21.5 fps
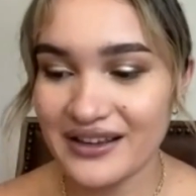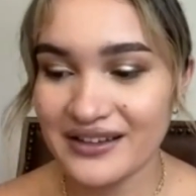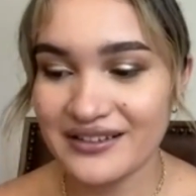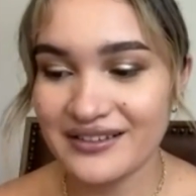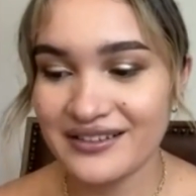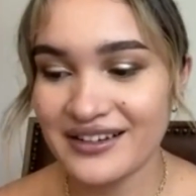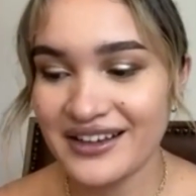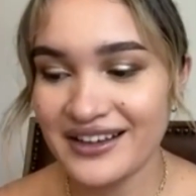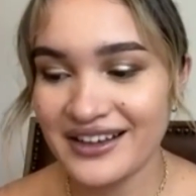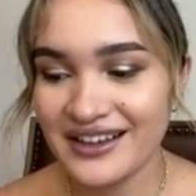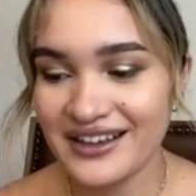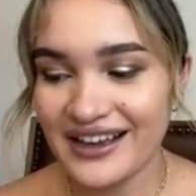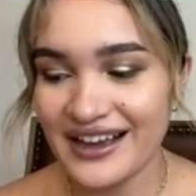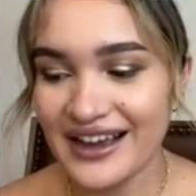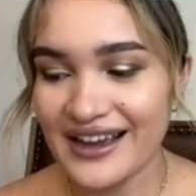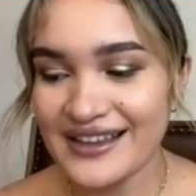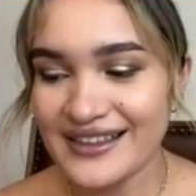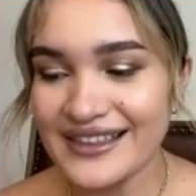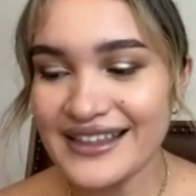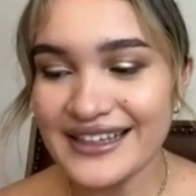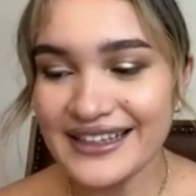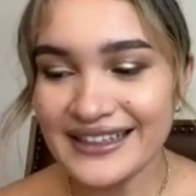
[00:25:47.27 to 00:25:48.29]
And
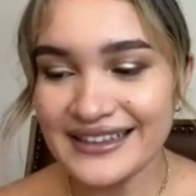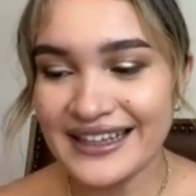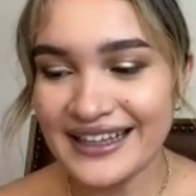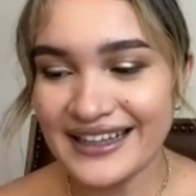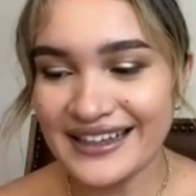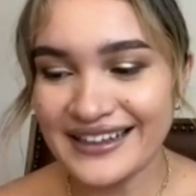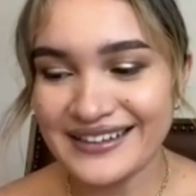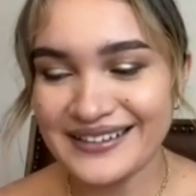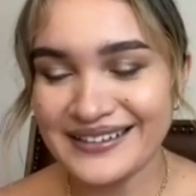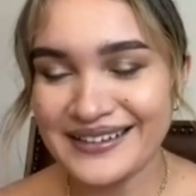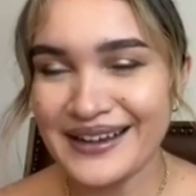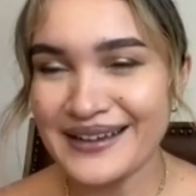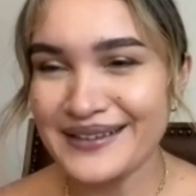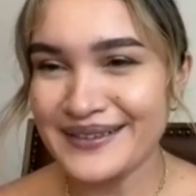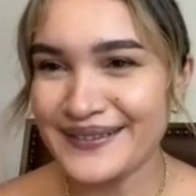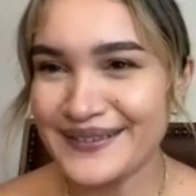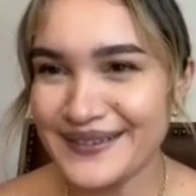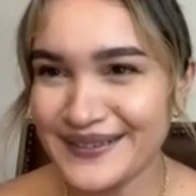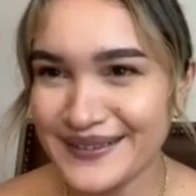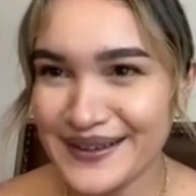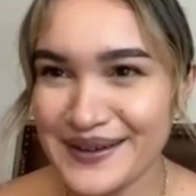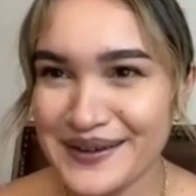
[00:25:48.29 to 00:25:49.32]
I think that I
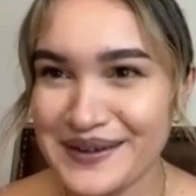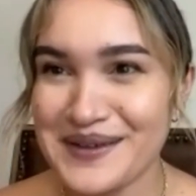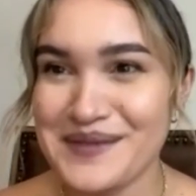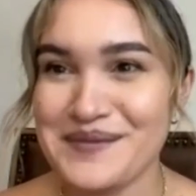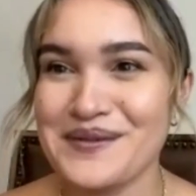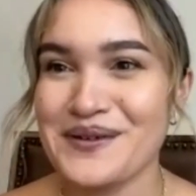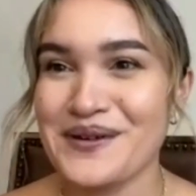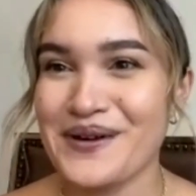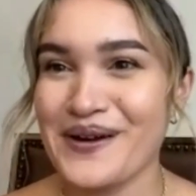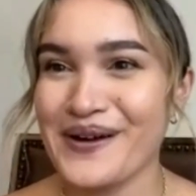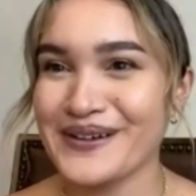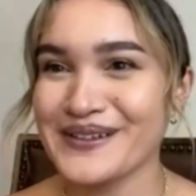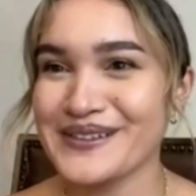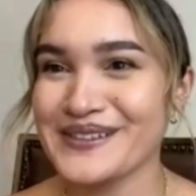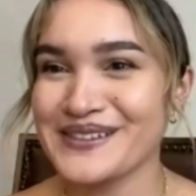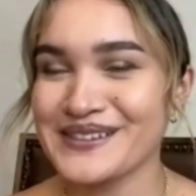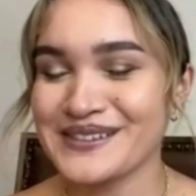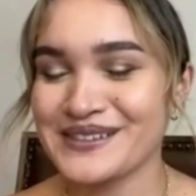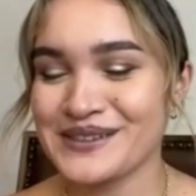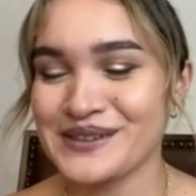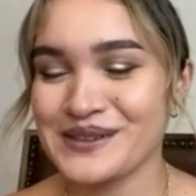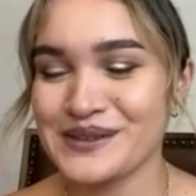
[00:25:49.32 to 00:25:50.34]
think that that came
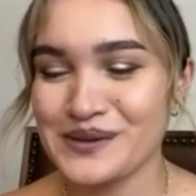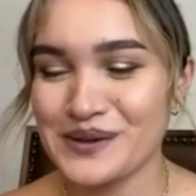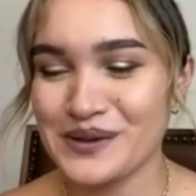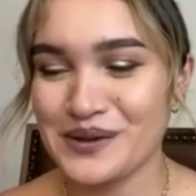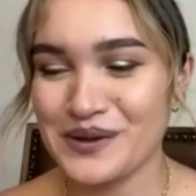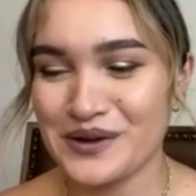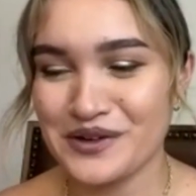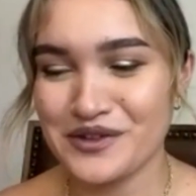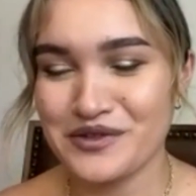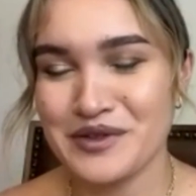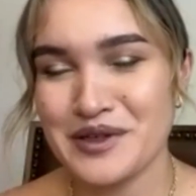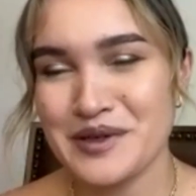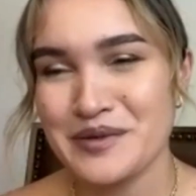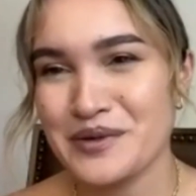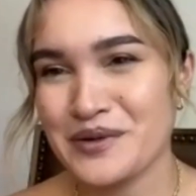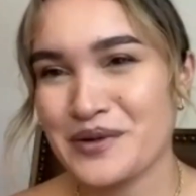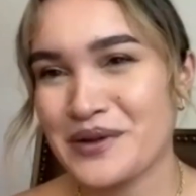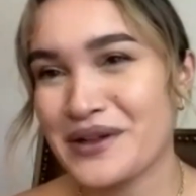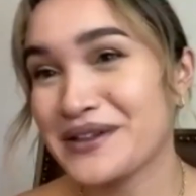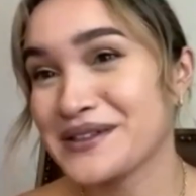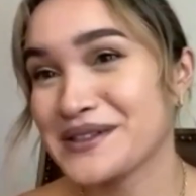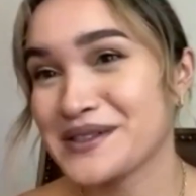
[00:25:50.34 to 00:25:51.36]
across to a lot of
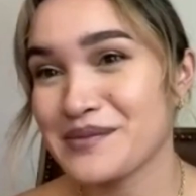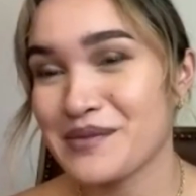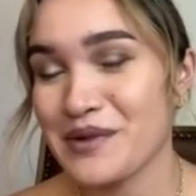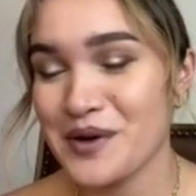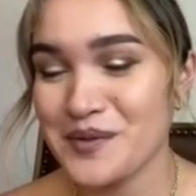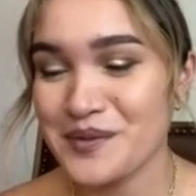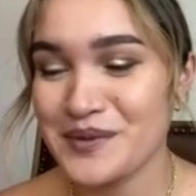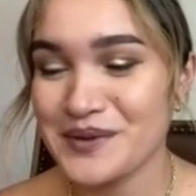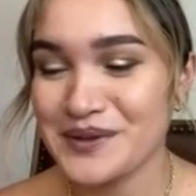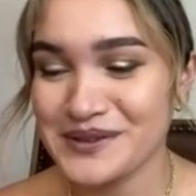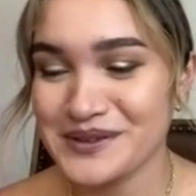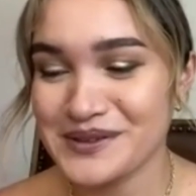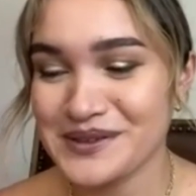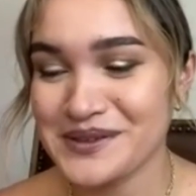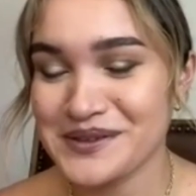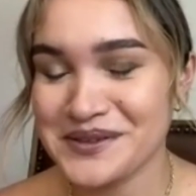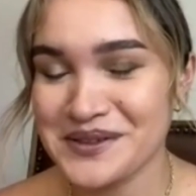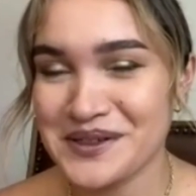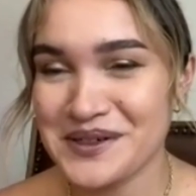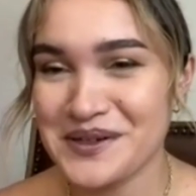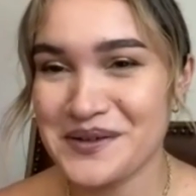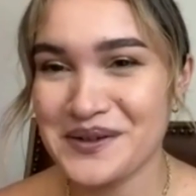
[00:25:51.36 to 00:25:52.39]
people. At least I'm hoping
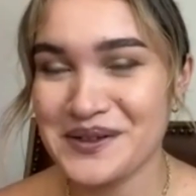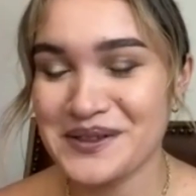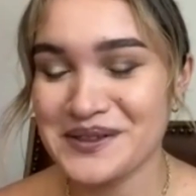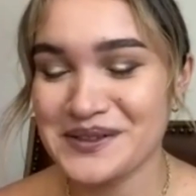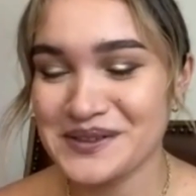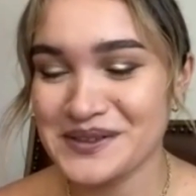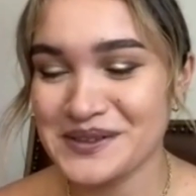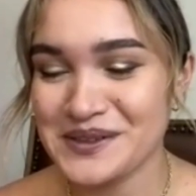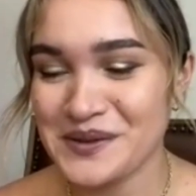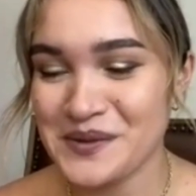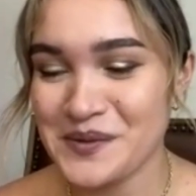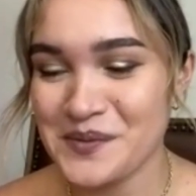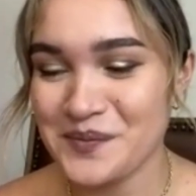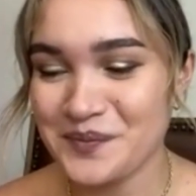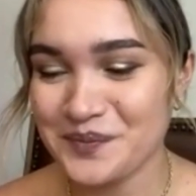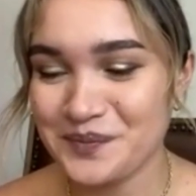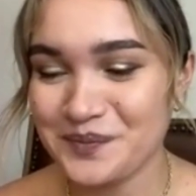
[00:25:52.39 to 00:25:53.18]
so. So.